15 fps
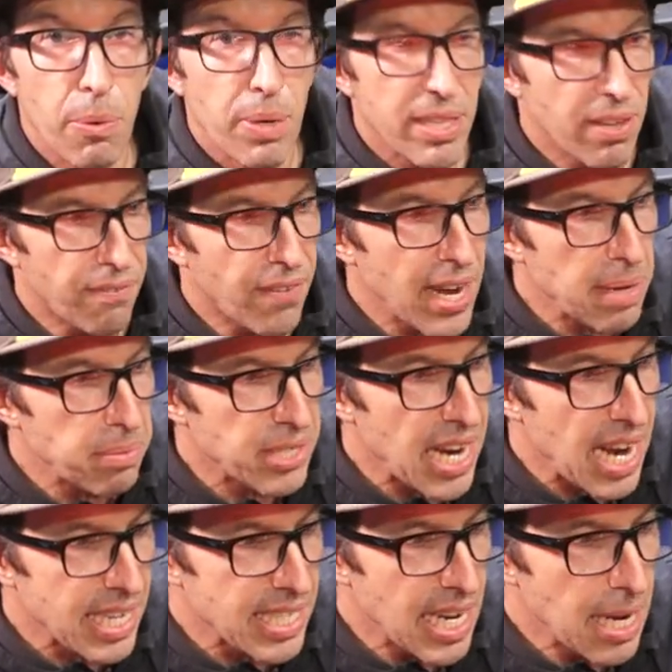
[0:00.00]
with the frame
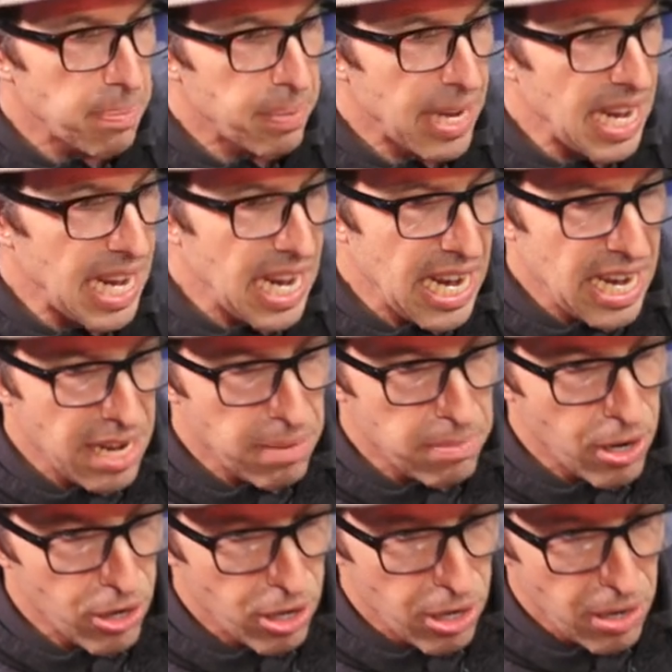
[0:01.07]
jacked up and the
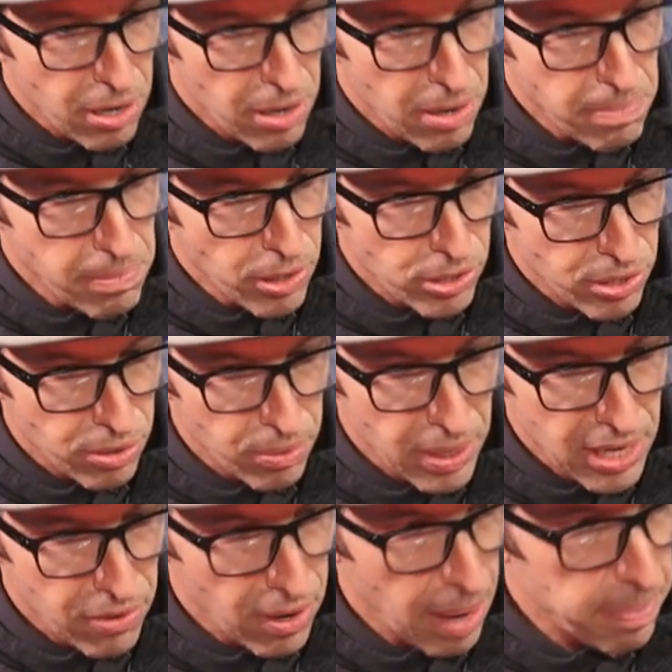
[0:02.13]
motor most of the
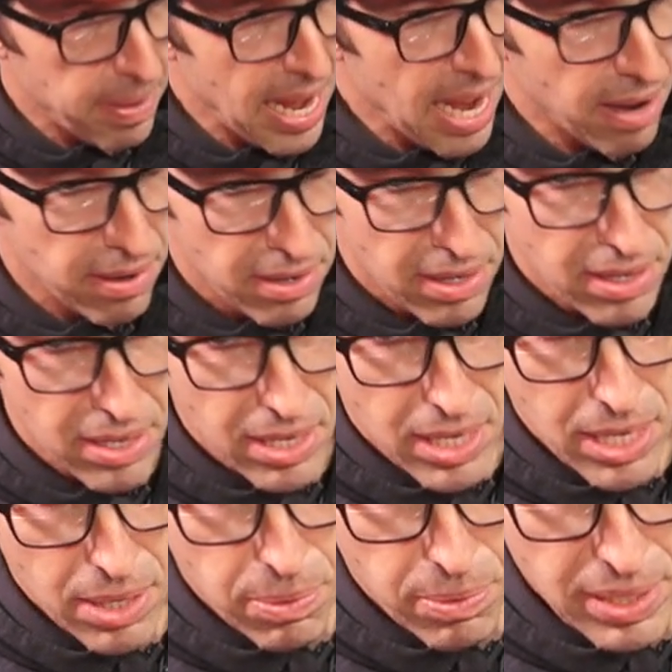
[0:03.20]
way dropped out,
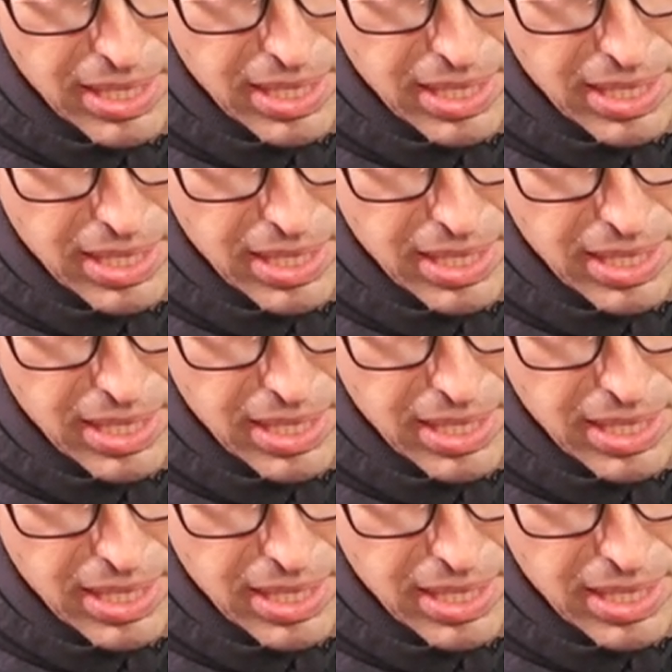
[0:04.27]
we